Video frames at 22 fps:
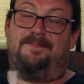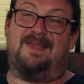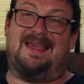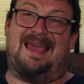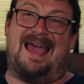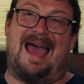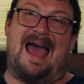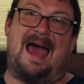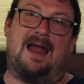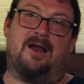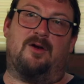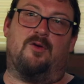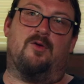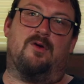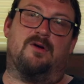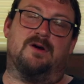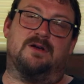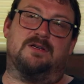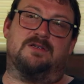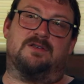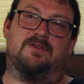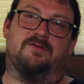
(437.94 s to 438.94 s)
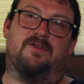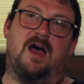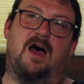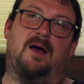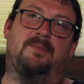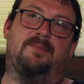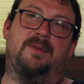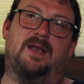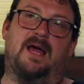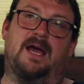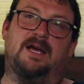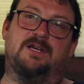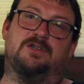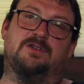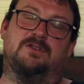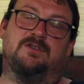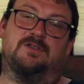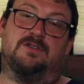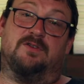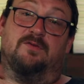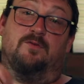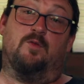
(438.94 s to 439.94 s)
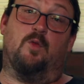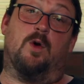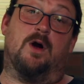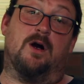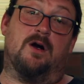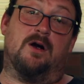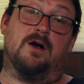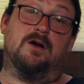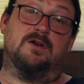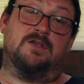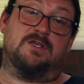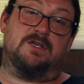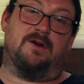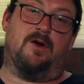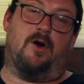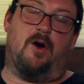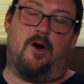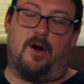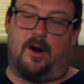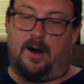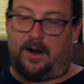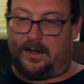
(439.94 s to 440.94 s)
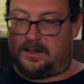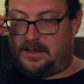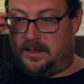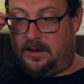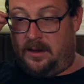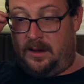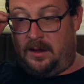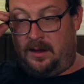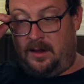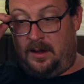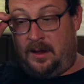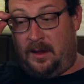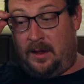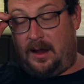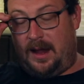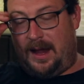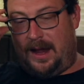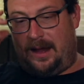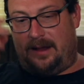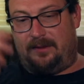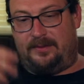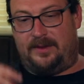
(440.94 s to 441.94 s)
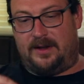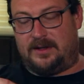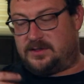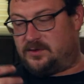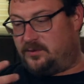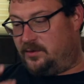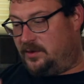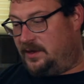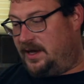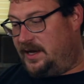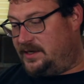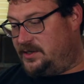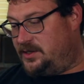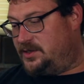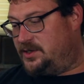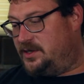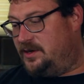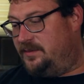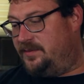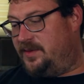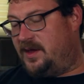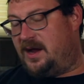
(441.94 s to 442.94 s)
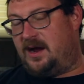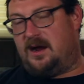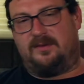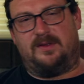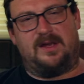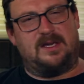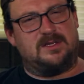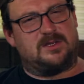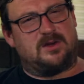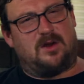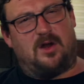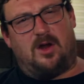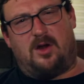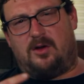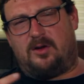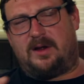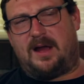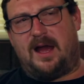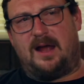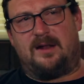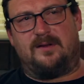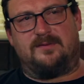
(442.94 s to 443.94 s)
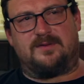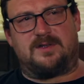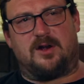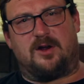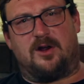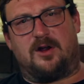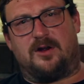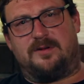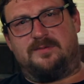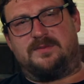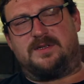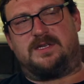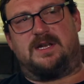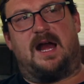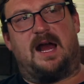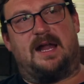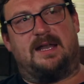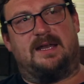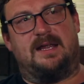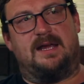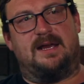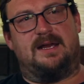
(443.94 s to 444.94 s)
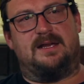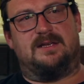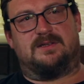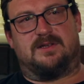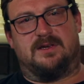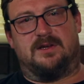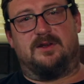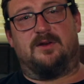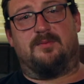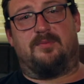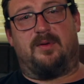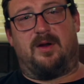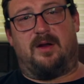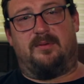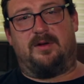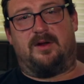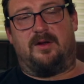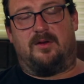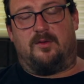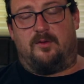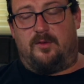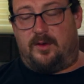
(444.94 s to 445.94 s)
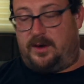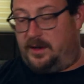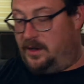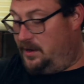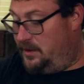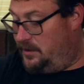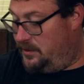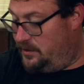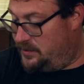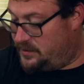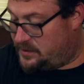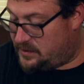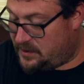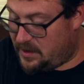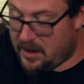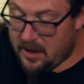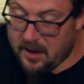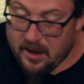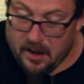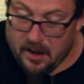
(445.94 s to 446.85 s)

categories of combinations of words and art. And there's a relationship there. And these are all kind of terms and ideas that you're probably going to want to use